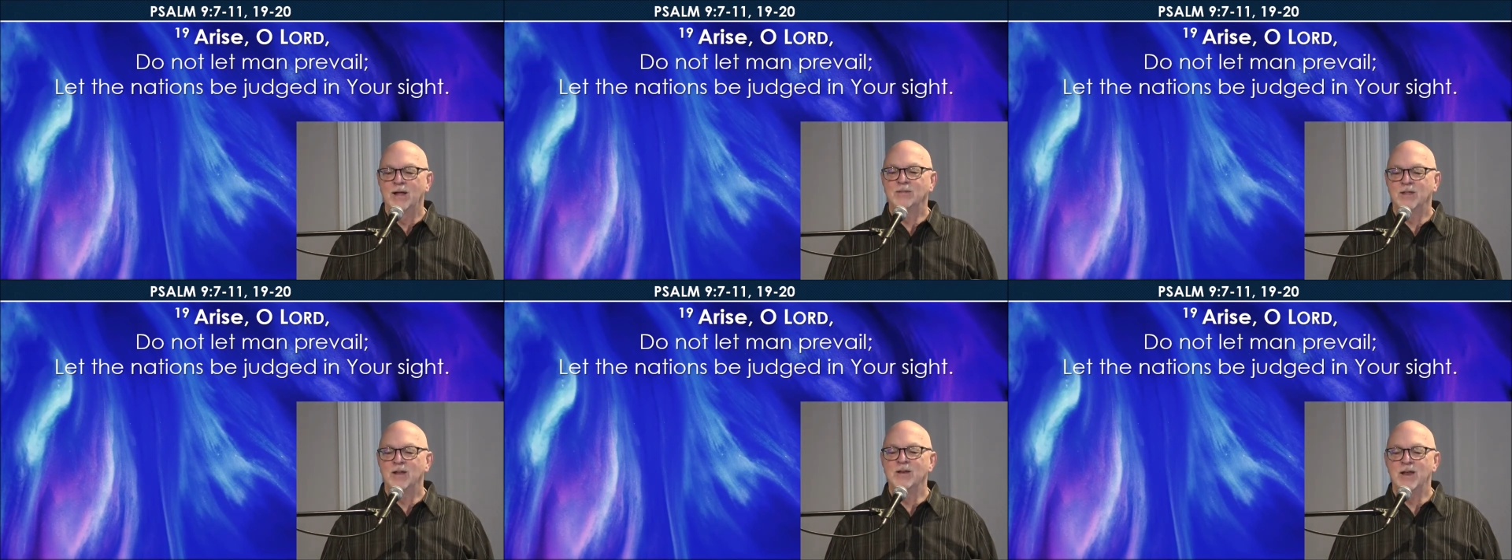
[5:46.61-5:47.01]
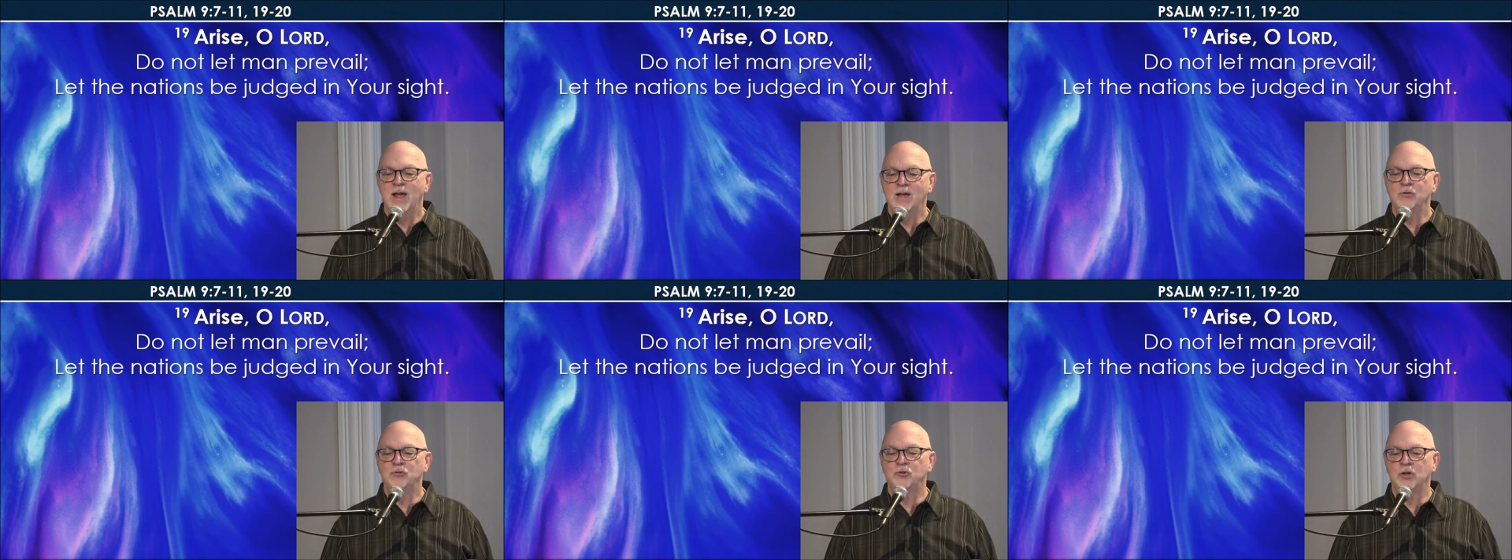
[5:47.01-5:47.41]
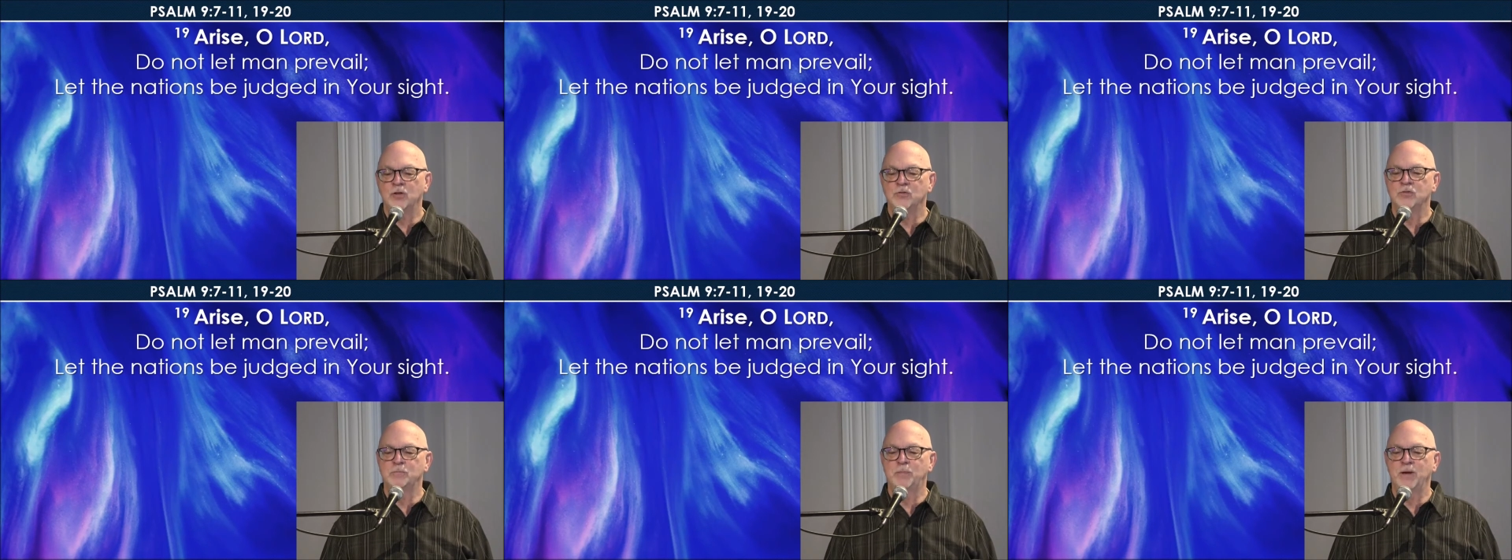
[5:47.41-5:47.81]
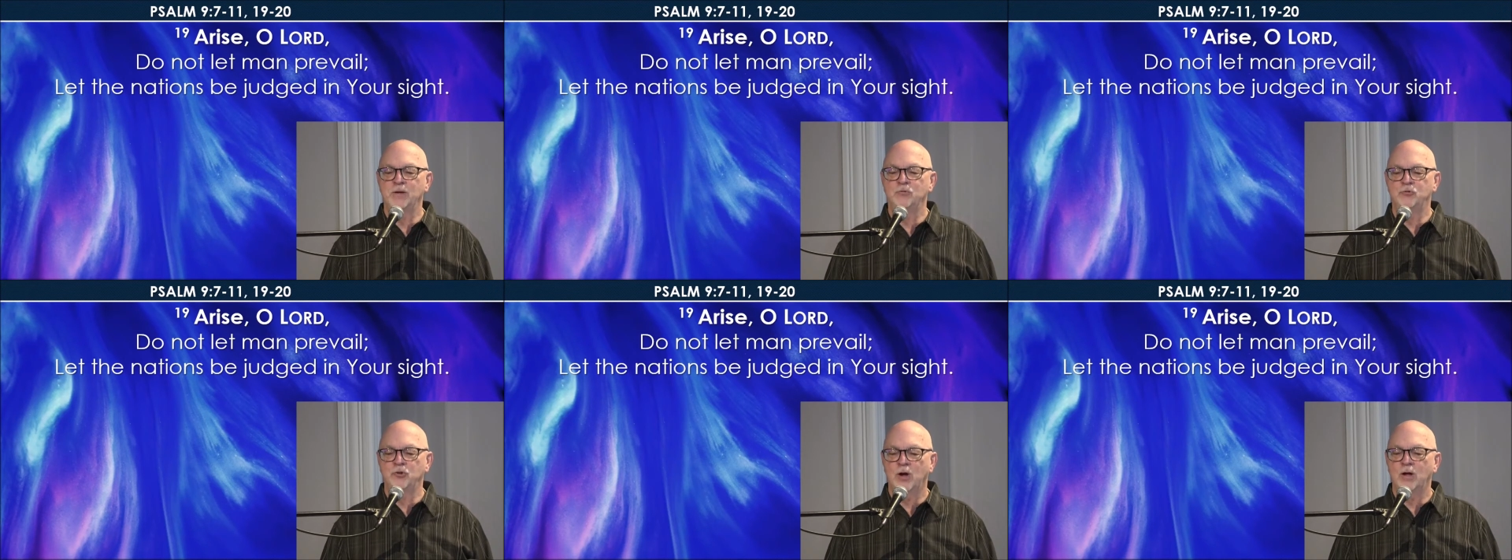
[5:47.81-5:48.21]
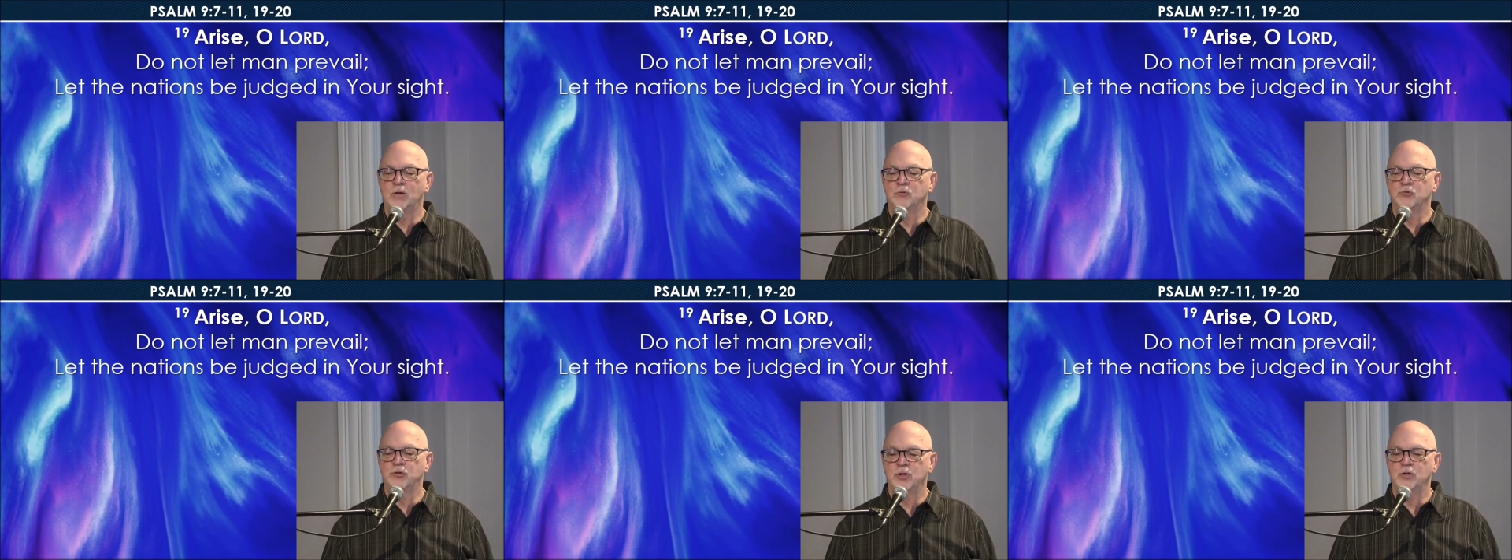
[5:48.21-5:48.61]
Let the nations be
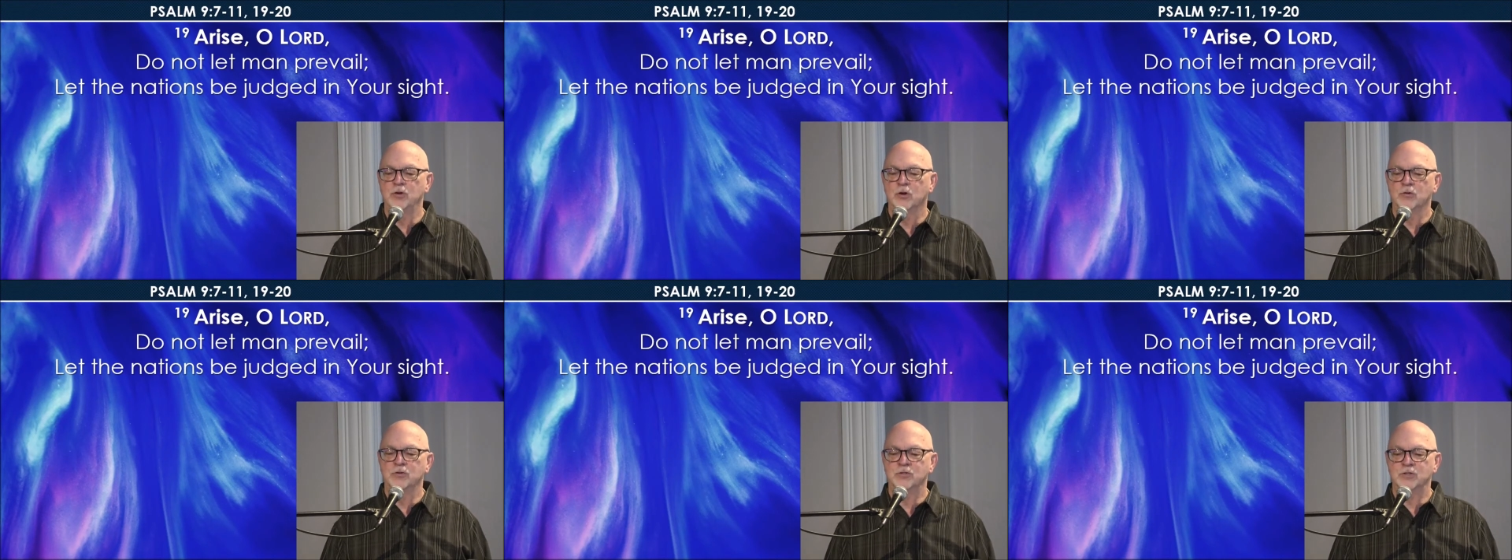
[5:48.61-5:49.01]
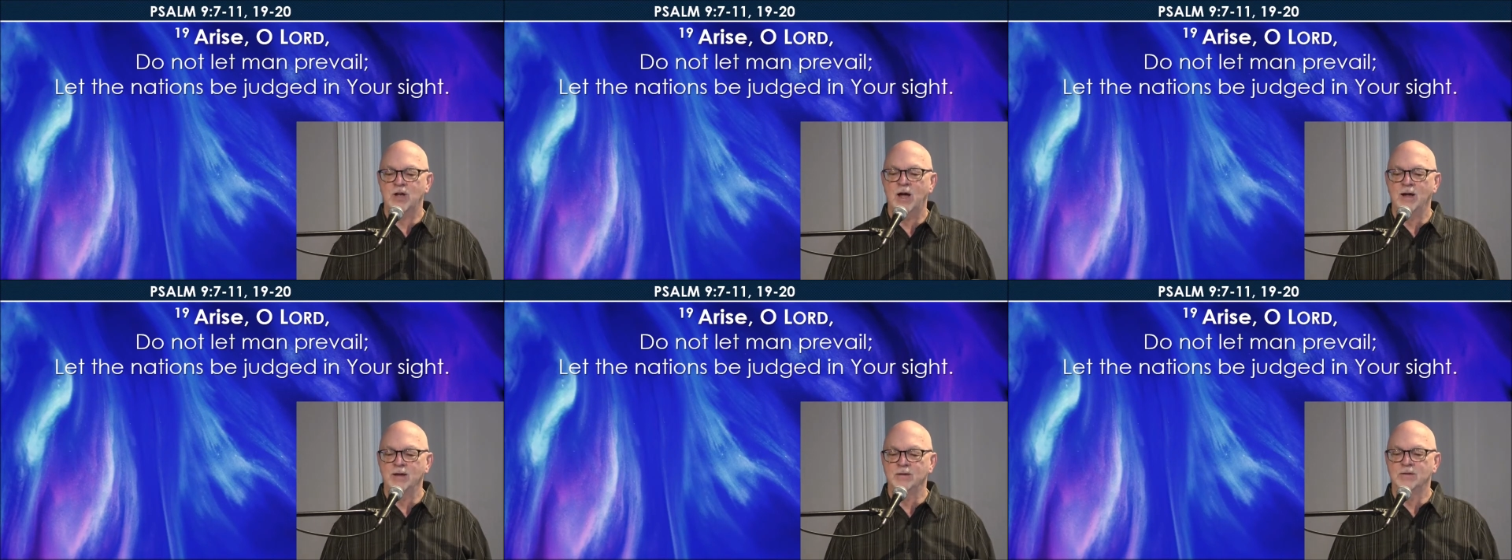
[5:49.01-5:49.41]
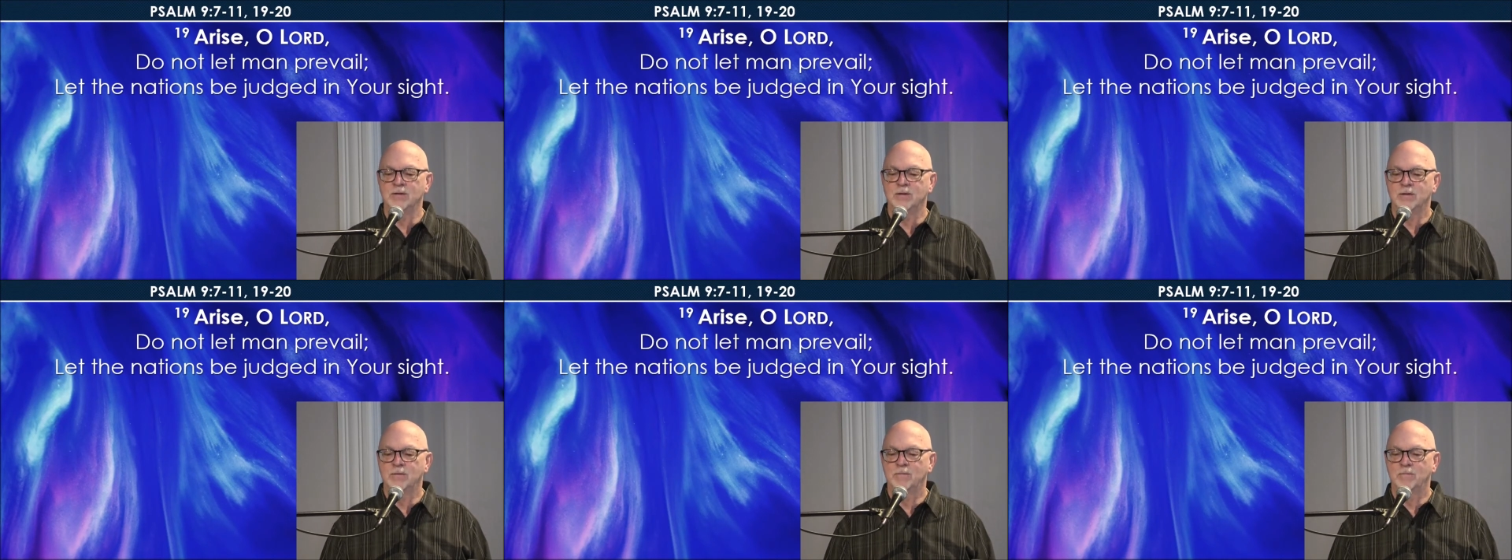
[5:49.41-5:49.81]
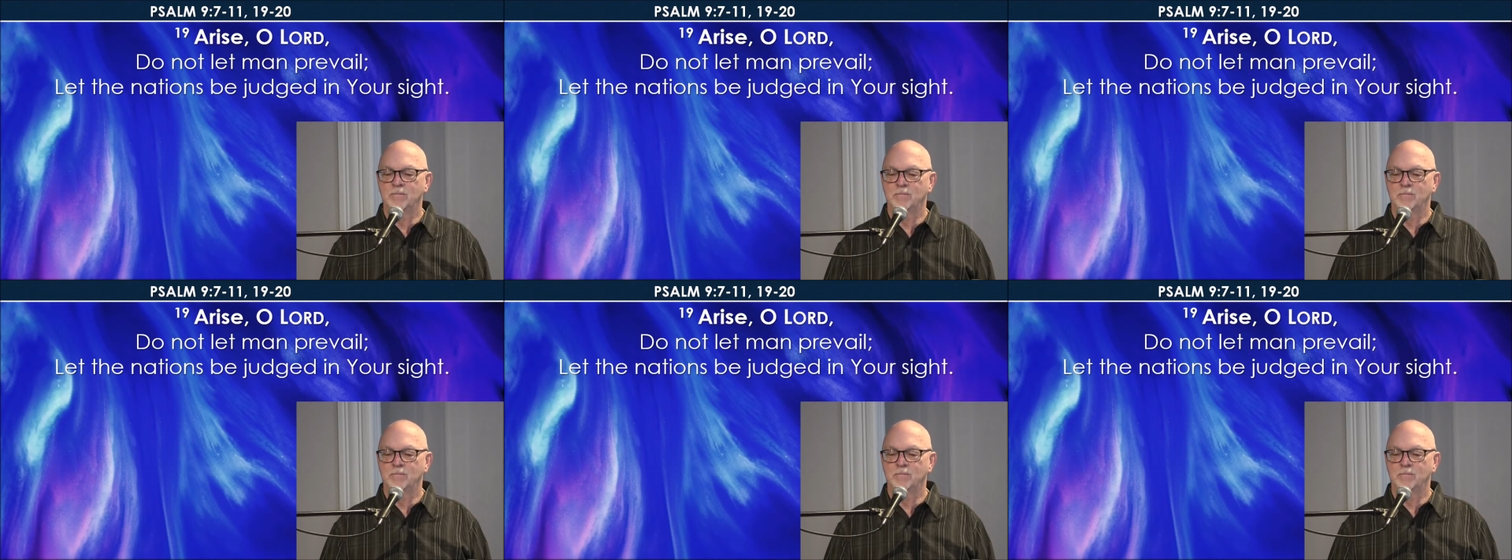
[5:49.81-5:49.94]
judged in your sight.